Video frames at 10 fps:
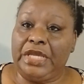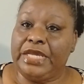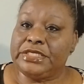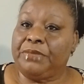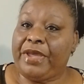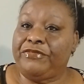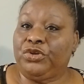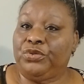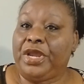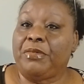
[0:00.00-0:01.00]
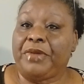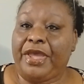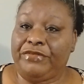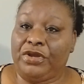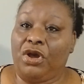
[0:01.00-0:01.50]
As I'm having to create them,
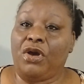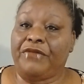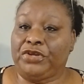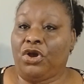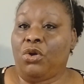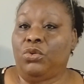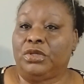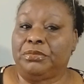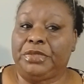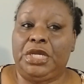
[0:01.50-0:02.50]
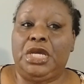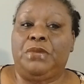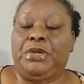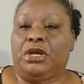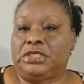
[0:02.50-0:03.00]
I'm have to hold them
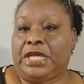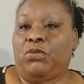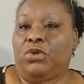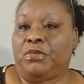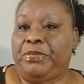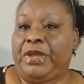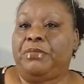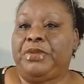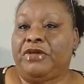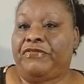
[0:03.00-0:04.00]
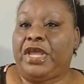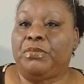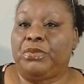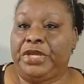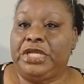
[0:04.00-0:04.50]
because I want them to be able to be
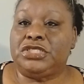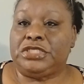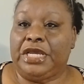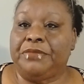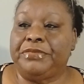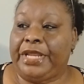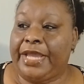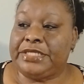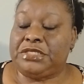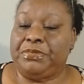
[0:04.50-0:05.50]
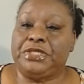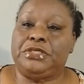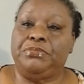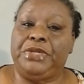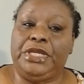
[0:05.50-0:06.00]
available each step that has to
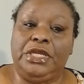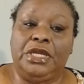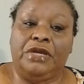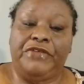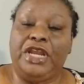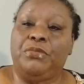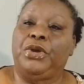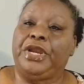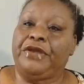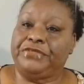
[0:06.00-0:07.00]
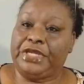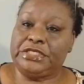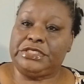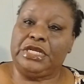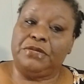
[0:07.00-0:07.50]
be available and
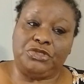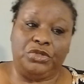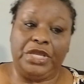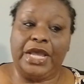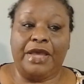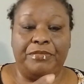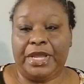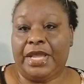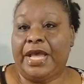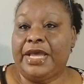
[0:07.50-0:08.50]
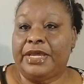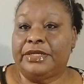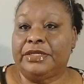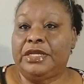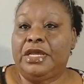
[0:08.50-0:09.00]
everything set up. So yeah, I have my
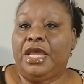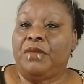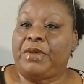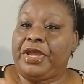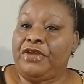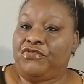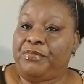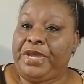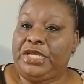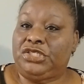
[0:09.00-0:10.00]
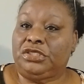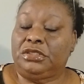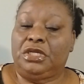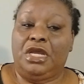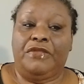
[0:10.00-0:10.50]
guide and my
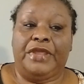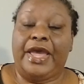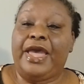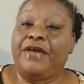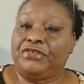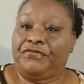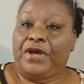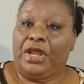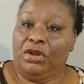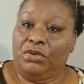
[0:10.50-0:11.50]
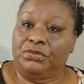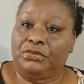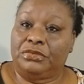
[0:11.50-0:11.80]
information that I have to follow,